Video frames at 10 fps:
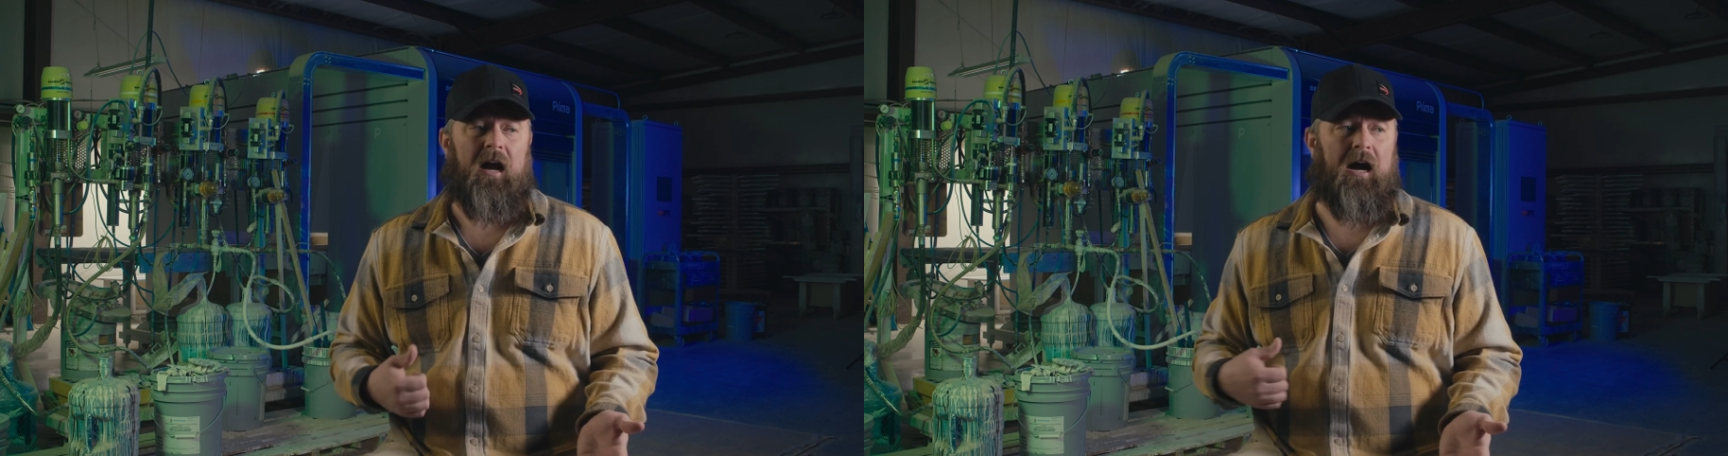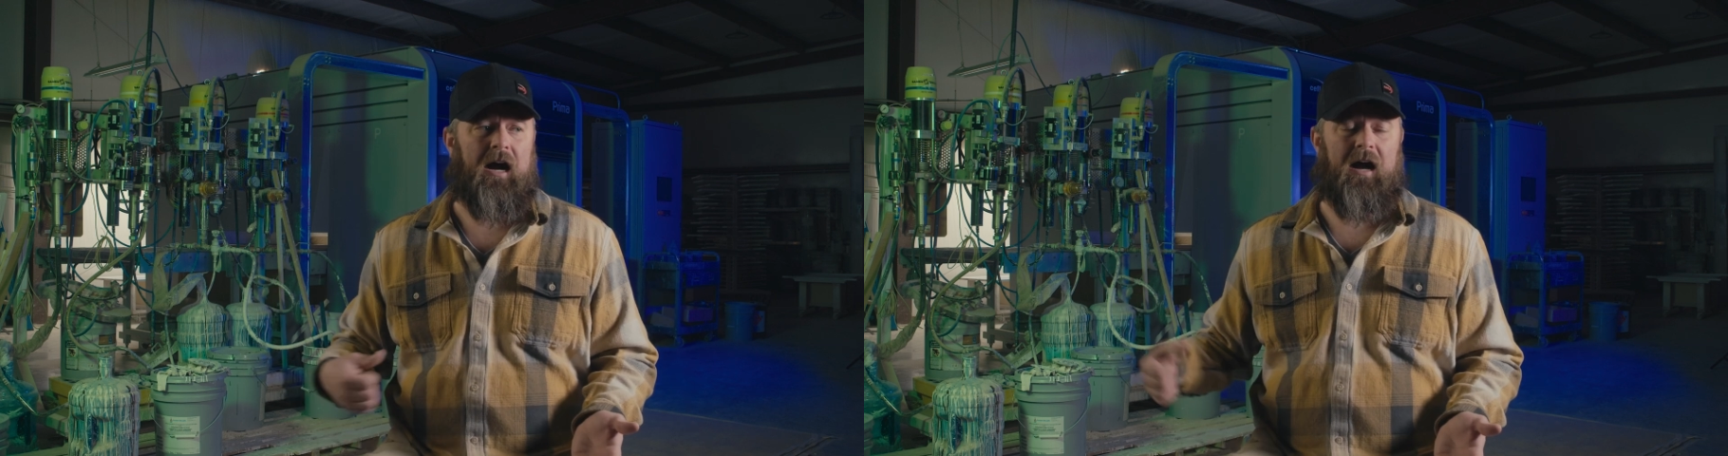
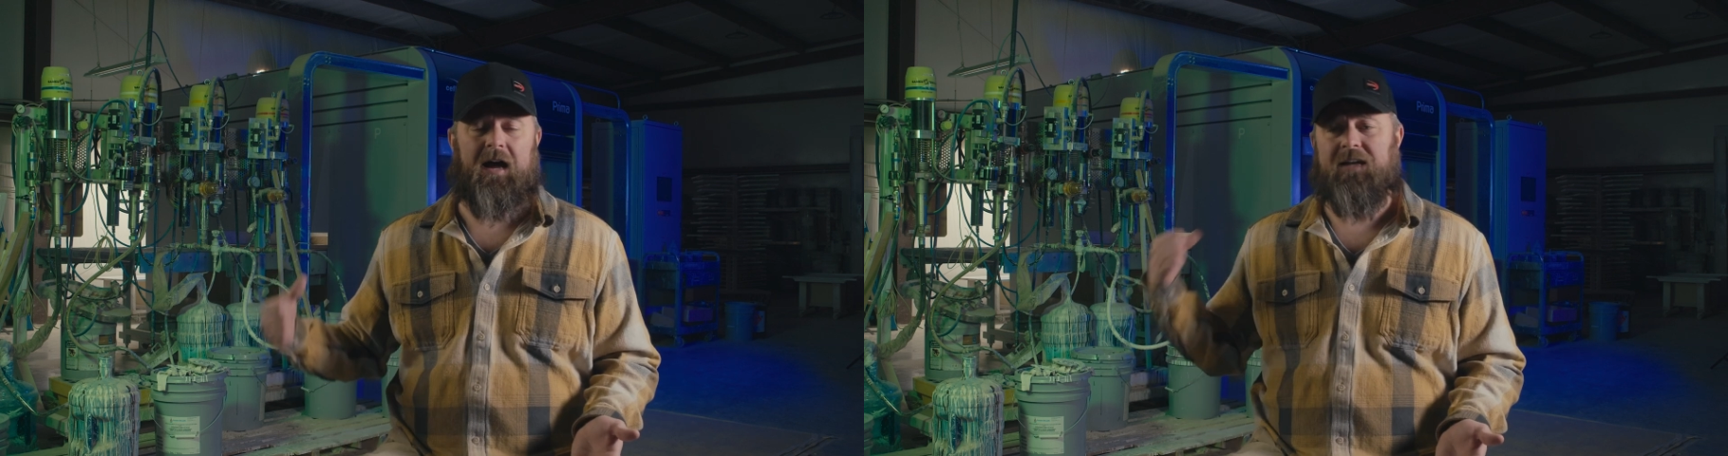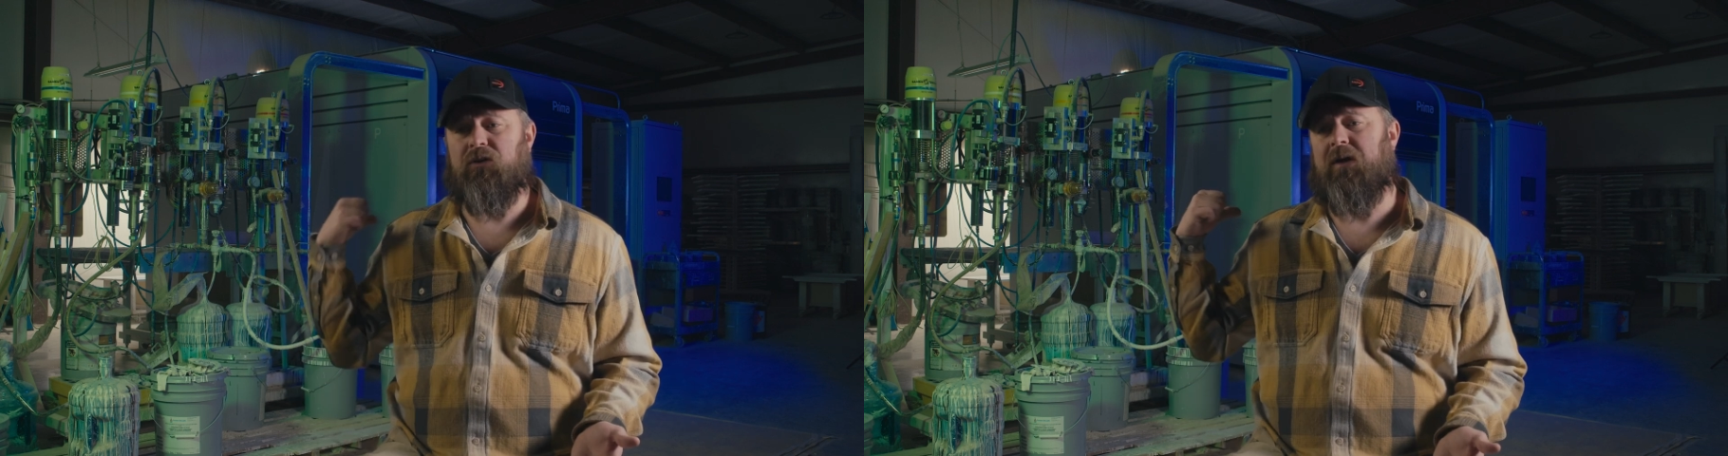
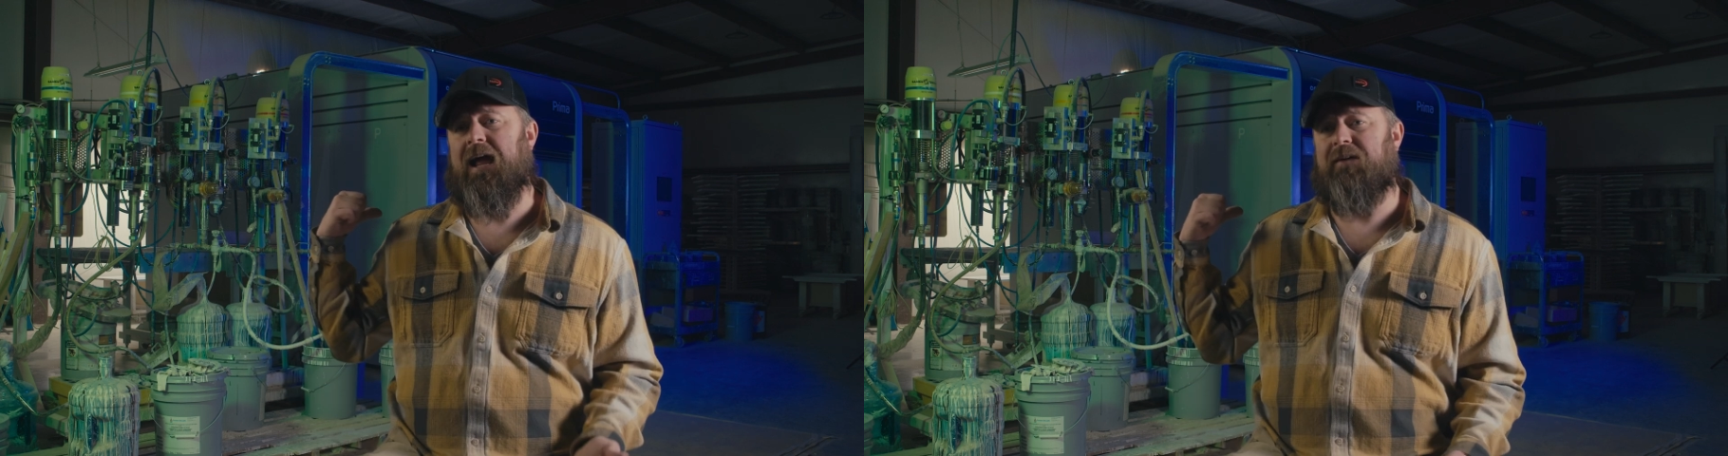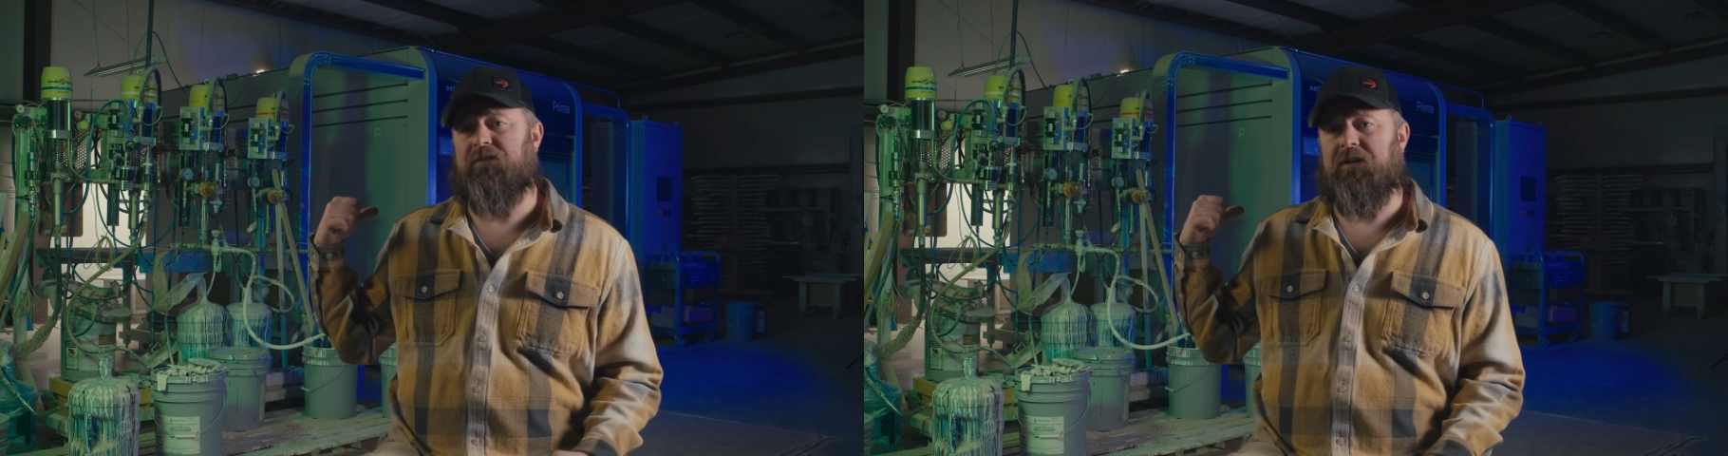I don't
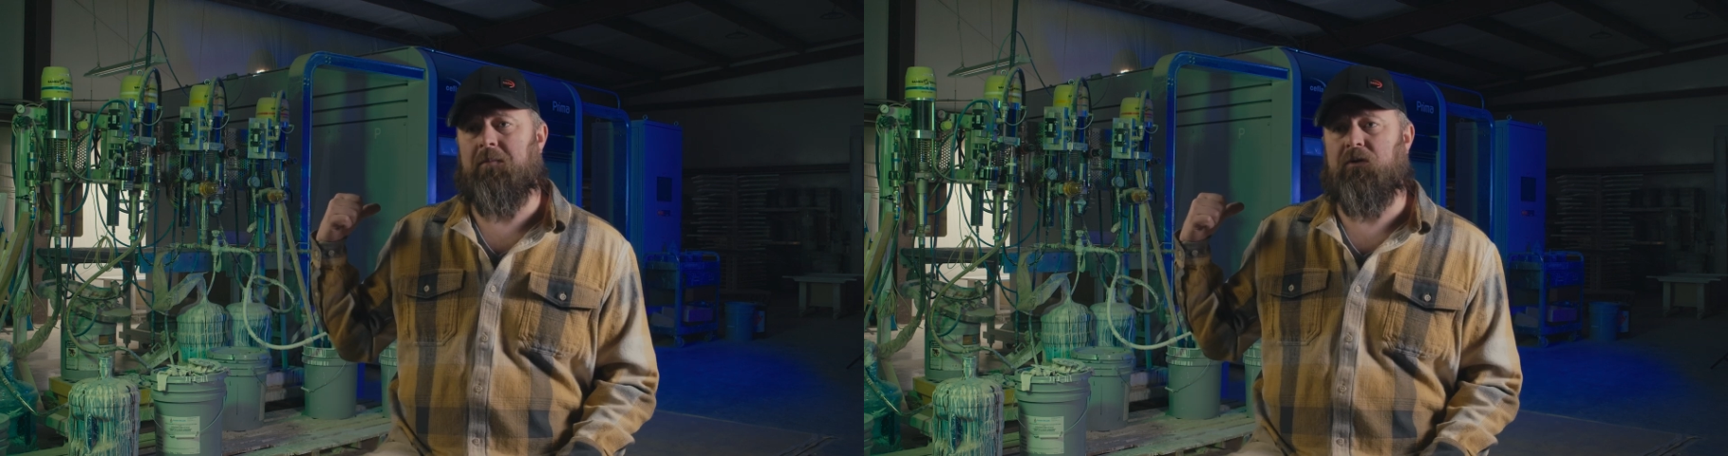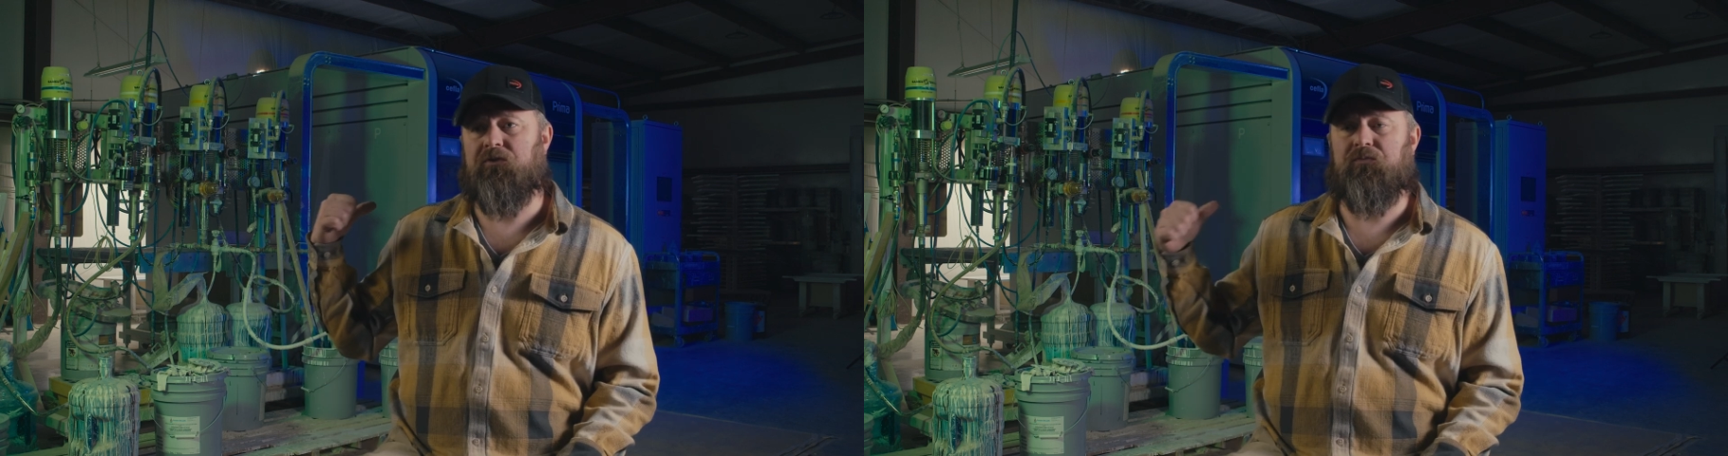have the
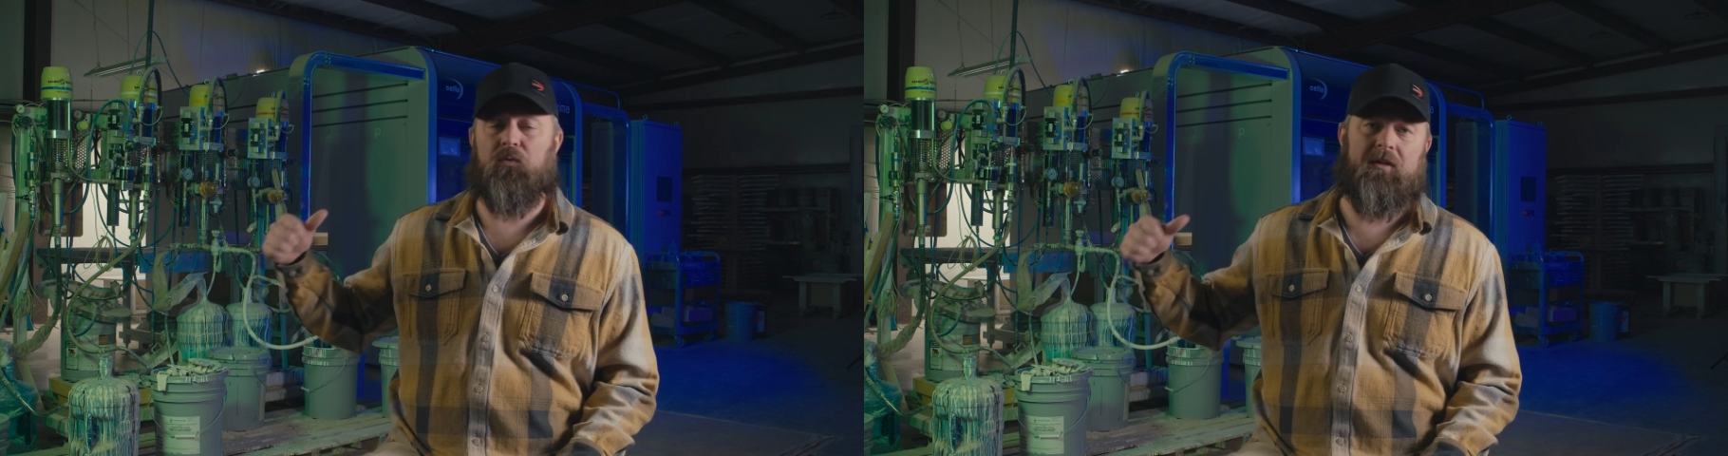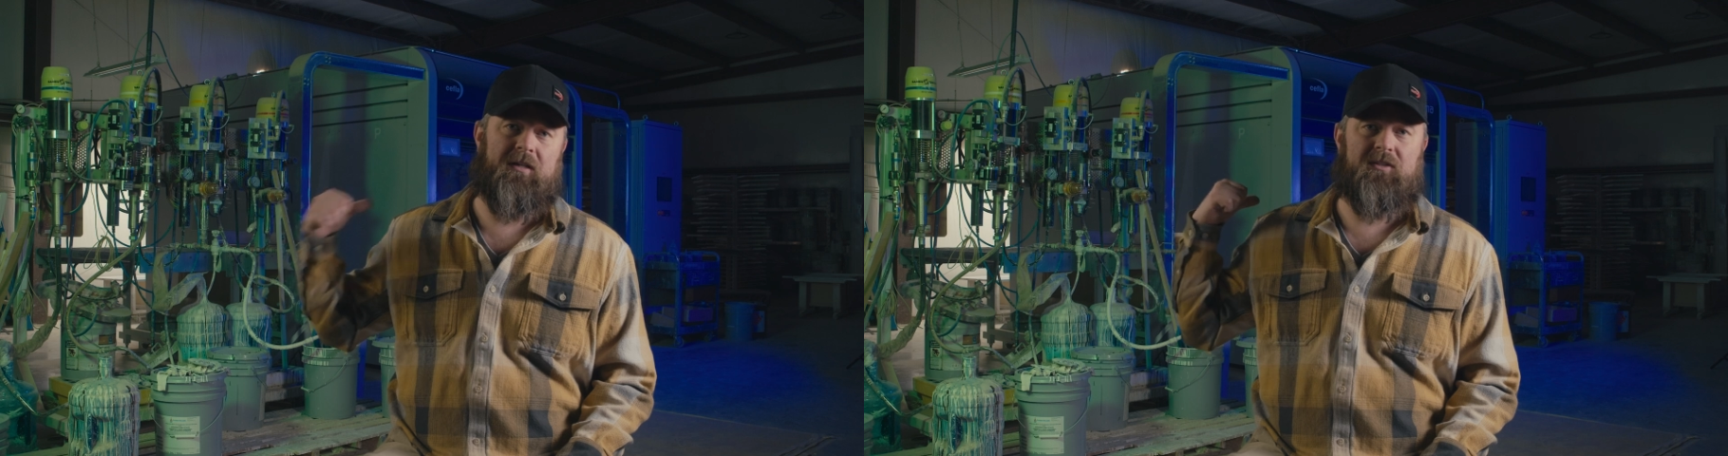numbers
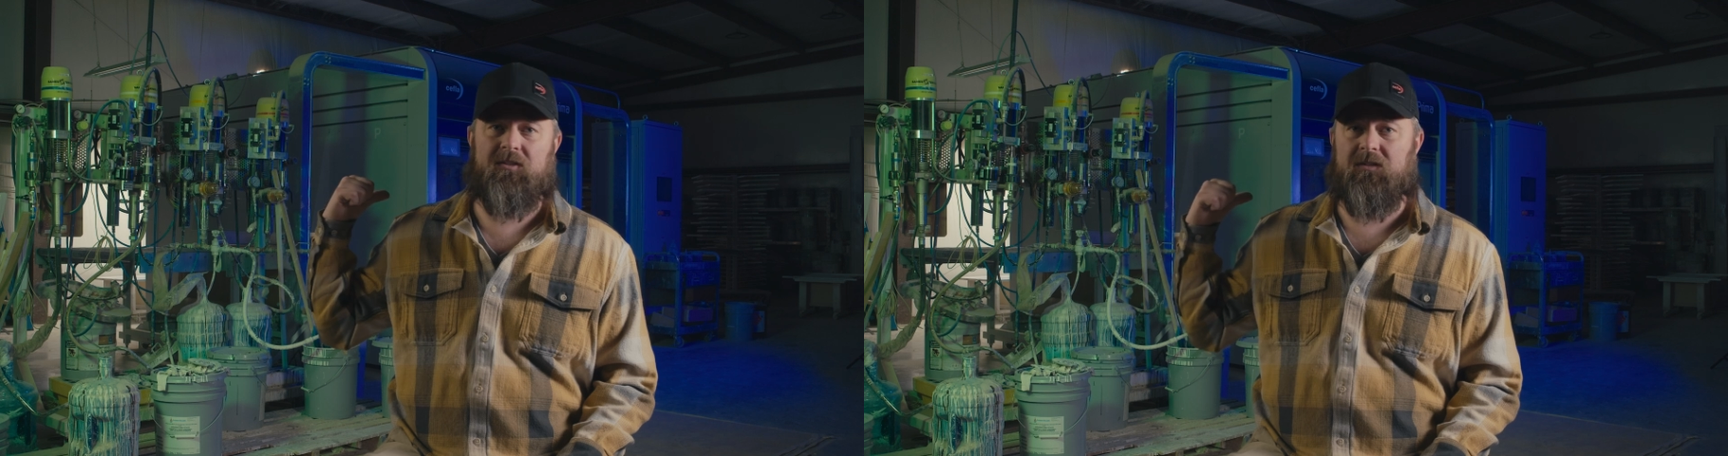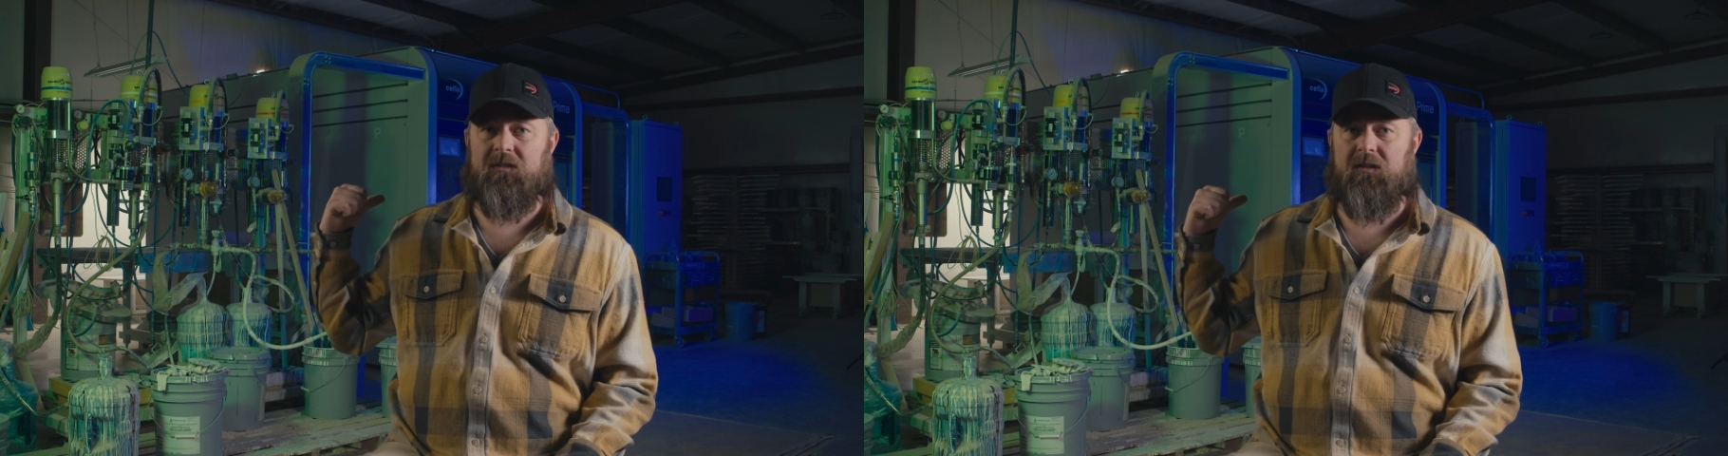for
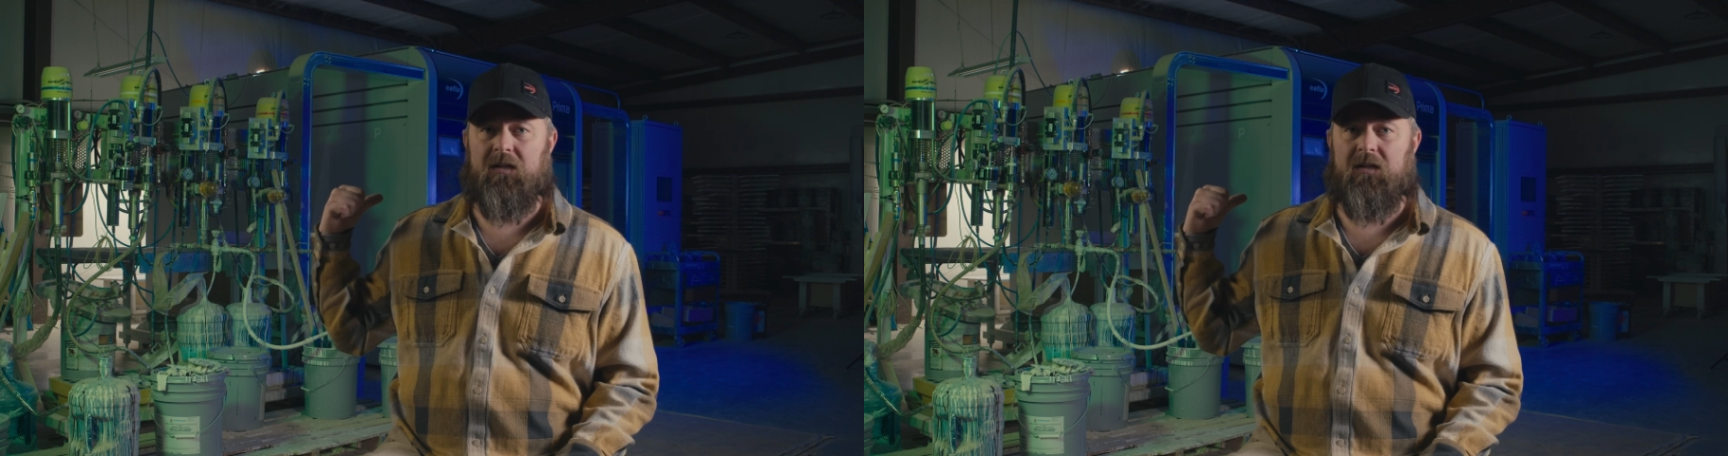this.